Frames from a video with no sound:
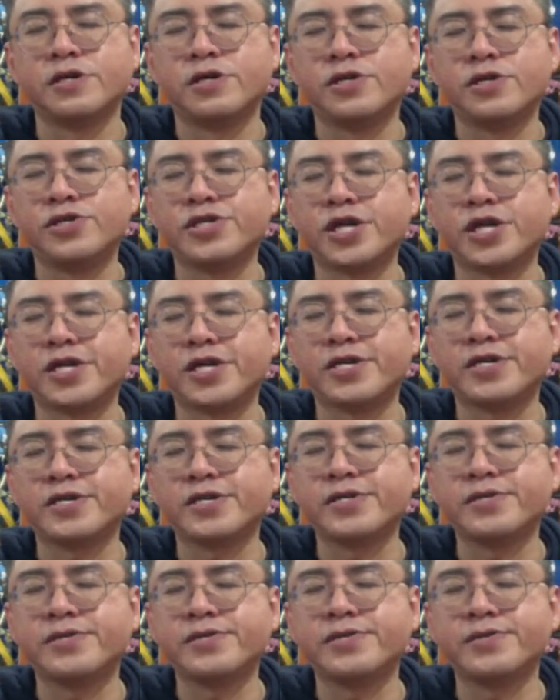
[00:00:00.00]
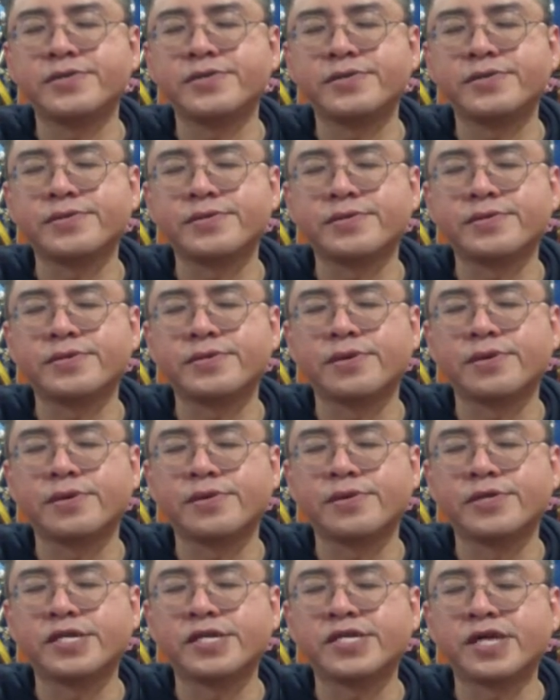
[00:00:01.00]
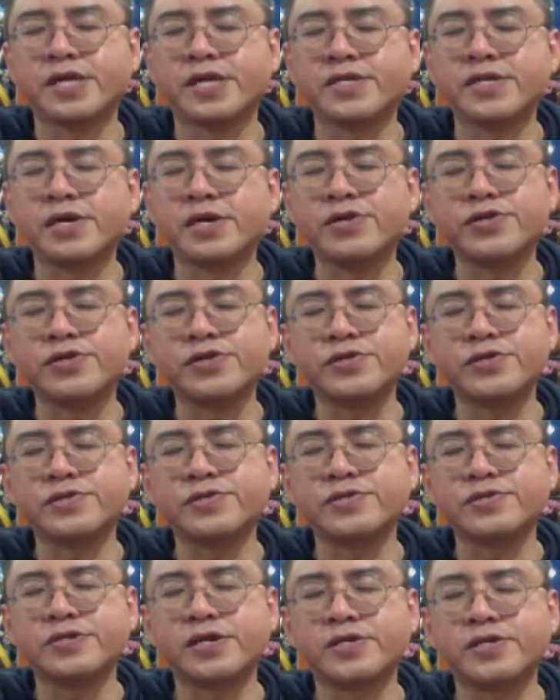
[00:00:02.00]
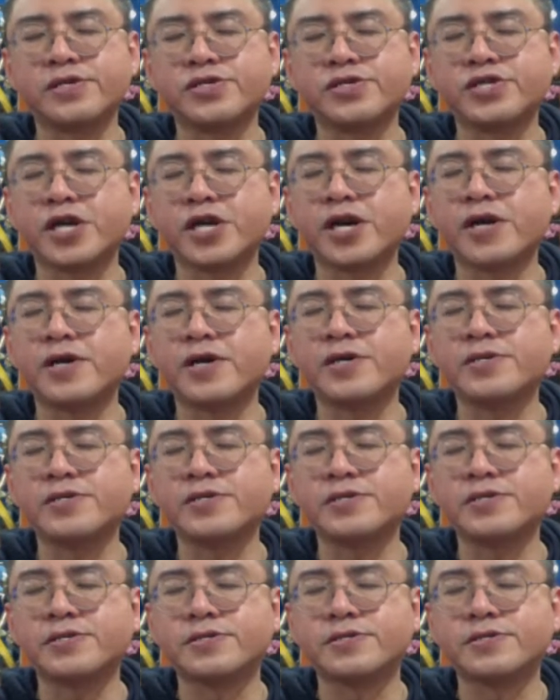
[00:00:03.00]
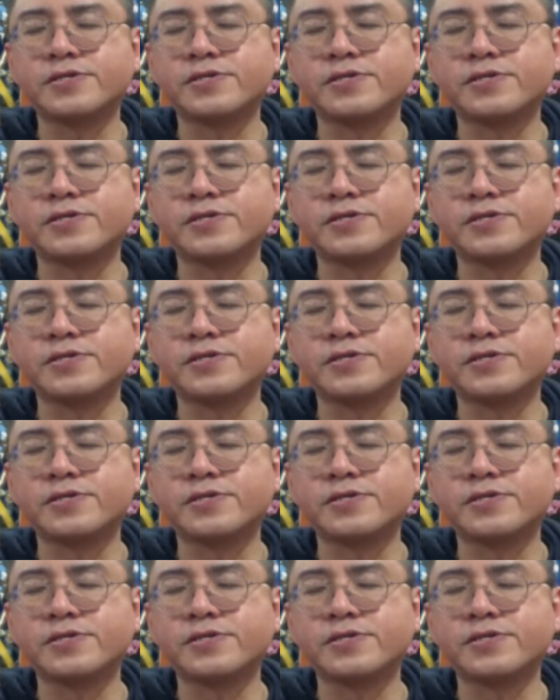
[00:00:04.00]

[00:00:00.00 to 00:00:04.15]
Check in on the sensations at the chest,